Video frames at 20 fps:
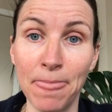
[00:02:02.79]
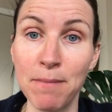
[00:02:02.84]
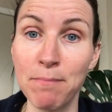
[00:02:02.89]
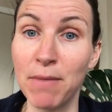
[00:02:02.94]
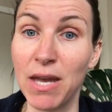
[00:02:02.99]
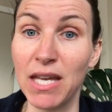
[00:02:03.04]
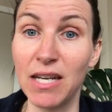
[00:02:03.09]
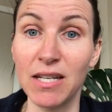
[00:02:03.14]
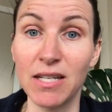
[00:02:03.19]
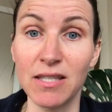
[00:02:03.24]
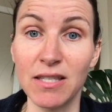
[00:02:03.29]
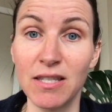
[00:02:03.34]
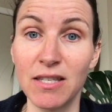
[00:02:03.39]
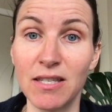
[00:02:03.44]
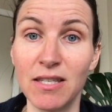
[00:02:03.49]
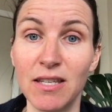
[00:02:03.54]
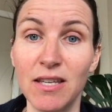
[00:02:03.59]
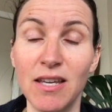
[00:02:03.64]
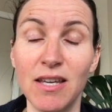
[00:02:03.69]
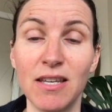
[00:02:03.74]

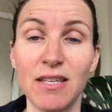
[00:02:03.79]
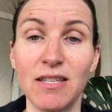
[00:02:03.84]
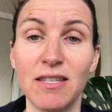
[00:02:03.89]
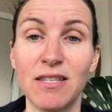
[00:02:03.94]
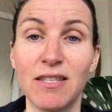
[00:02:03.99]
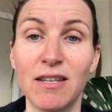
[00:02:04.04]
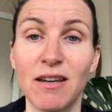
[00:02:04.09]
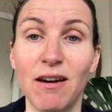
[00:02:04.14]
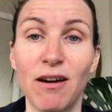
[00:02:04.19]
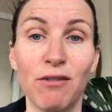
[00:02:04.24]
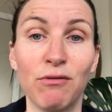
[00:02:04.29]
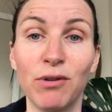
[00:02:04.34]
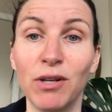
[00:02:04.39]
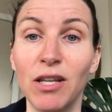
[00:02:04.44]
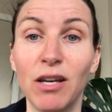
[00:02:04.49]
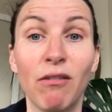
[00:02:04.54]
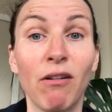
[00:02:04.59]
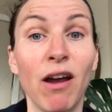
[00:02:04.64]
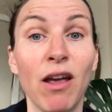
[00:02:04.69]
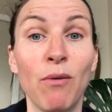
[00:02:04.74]
maintenance is a
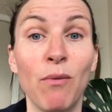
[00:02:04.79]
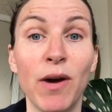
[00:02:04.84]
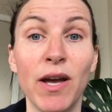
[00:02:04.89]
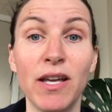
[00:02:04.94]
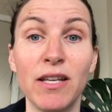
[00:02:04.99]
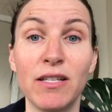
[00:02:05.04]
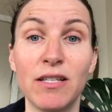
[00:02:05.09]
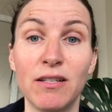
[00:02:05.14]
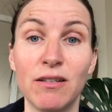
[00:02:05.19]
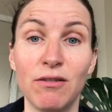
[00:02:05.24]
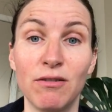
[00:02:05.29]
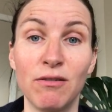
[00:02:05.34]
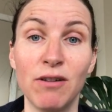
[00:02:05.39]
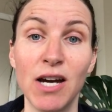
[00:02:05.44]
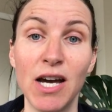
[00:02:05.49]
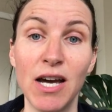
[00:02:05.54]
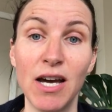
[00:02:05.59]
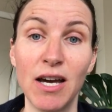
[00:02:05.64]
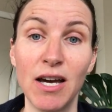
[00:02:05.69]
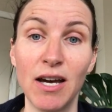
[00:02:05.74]
really great way to
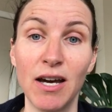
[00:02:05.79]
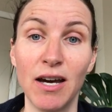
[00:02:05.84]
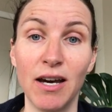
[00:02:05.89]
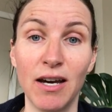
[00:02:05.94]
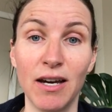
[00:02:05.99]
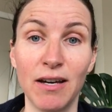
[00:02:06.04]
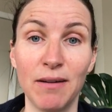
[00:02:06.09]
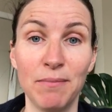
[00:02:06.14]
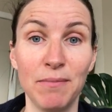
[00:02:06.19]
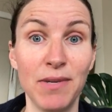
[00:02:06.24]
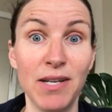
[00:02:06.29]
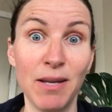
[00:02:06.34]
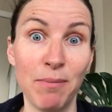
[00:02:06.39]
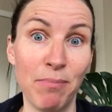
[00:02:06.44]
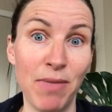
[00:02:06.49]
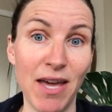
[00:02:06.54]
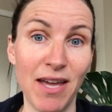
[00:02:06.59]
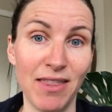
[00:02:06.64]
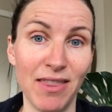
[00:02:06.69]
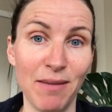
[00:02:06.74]
nip
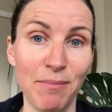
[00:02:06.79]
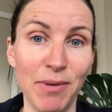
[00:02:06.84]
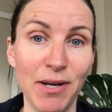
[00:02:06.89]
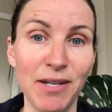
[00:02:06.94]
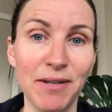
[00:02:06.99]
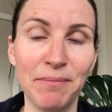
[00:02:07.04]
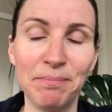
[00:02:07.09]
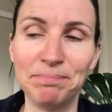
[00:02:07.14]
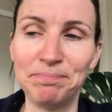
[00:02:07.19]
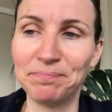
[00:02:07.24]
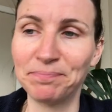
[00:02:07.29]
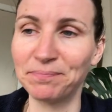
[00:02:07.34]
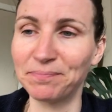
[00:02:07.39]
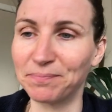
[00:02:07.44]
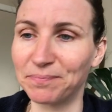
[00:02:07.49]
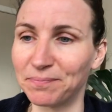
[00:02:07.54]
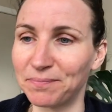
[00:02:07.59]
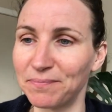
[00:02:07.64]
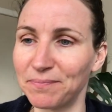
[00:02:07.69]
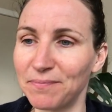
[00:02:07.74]
that in the bud.
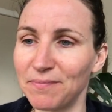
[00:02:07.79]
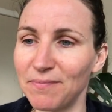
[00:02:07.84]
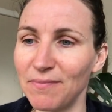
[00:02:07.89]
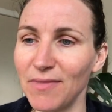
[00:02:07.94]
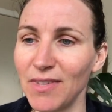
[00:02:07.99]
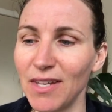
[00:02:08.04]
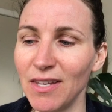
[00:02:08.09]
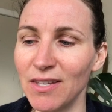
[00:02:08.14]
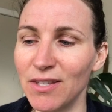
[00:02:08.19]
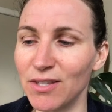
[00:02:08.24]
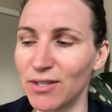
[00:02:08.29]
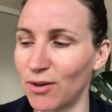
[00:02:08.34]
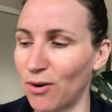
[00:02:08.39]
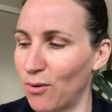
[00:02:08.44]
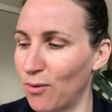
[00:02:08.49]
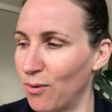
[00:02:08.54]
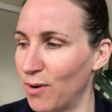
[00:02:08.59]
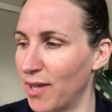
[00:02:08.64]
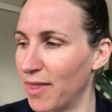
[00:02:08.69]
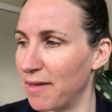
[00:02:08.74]

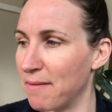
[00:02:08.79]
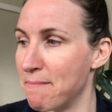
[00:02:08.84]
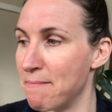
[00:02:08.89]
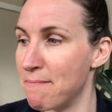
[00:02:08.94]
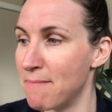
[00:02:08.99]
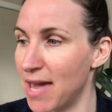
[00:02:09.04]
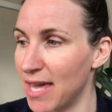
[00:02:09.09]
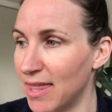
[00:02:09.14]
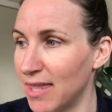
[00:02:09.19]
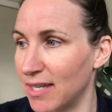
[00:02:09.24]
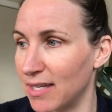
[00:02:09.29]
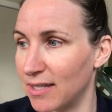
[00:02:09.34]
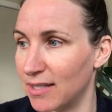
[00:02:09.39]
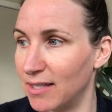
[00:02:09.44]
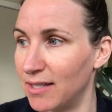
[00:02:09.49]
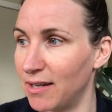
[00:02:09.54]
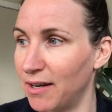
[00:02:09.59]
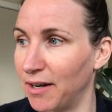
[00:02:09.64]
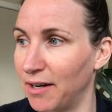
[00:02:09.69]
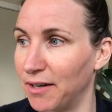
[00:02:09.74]
So the
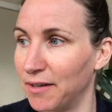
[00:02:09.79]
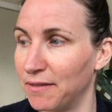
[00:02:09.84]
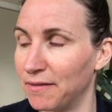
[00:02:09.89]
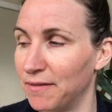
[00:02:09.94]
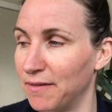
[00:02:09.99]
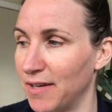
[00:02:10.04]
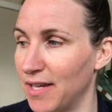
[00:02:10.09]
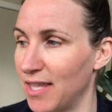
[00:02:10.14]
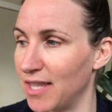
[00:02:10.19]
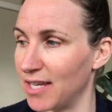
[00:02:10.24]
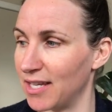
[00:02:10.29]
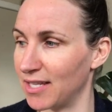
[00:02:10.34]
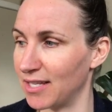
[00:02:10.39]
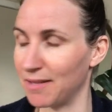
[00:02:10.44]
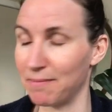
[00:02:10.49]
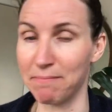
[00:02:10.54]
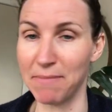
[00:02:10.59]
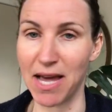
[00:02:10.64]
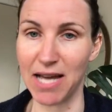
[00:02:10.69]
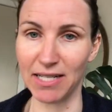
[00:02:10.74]
method of
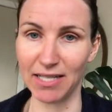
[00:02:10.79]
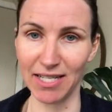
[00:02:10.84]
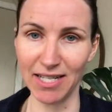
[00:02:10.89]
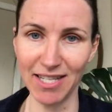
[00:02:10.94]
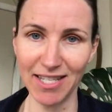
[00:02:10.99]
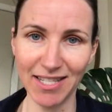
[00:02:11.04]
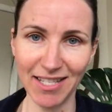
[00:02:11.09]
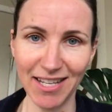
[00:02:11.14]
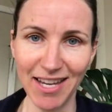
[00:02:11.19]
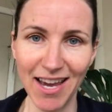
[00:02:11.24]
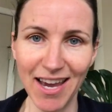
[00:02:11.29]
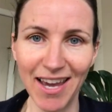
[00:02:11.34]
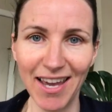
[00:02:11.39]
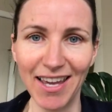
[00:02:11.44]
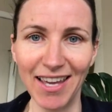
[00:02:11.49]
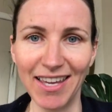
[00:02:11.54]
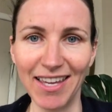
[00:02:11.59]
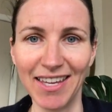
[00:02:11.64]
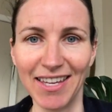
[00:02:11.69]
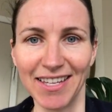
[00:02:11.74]
this madness
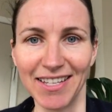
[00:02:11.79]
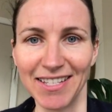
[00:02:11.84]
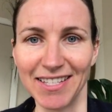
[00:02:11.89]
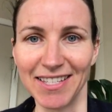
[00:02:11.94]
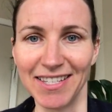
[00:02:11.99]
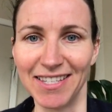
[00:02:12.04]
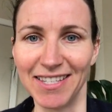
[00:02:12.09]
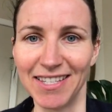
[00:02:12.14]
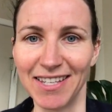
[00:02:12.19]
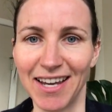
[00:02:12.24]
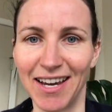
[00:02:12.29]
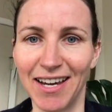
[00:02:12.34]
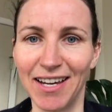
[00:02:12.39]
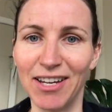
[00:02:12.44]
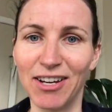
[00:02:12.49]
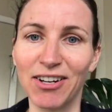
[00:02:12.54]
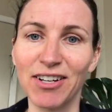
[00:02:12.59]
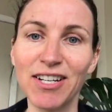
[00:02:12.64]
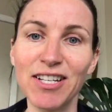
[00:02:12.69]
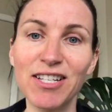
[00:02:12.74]
is
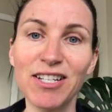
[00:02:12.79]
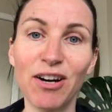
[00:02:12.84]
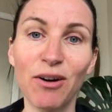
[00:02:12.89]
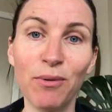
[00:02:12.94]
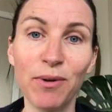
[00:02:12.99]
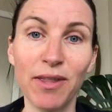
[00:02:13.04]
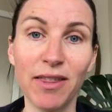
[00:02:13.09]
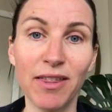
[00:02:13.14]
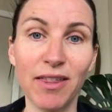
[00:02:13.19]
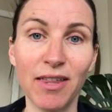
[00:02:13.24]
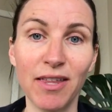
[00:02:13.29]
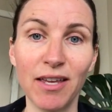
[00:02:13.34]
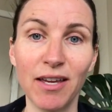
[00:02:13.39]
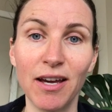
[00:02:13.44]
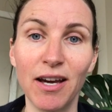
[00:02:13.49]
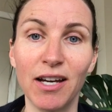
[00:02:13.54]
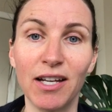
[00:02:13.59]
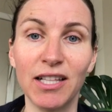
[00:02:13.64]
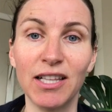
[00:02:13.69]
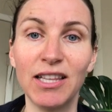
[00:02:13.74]
you're going to start with
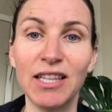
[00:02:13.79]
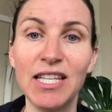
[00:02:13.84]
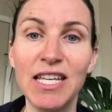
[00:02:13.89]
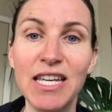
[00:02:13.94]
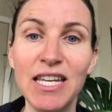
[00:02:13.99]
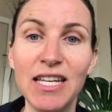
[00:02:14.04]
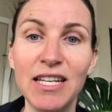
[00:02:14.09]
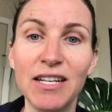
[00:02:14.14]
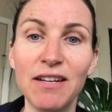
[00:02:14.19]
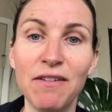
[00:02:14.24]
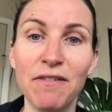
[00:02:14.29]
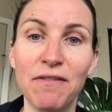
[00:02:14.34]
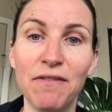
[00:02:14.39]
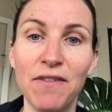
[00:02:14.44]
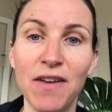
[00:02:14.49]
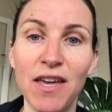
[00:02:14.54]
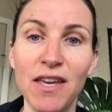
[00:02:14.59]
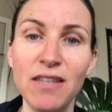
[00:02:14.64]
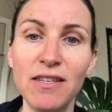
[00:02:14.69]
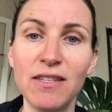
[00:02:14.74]
a clean
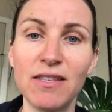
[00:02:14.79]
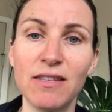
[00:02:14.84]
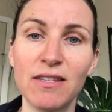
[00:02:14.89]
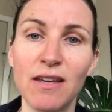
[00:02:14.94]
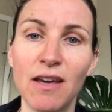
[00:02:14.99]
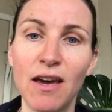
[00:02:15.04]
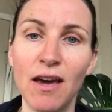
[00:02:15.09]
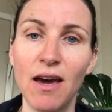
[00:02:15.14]
face,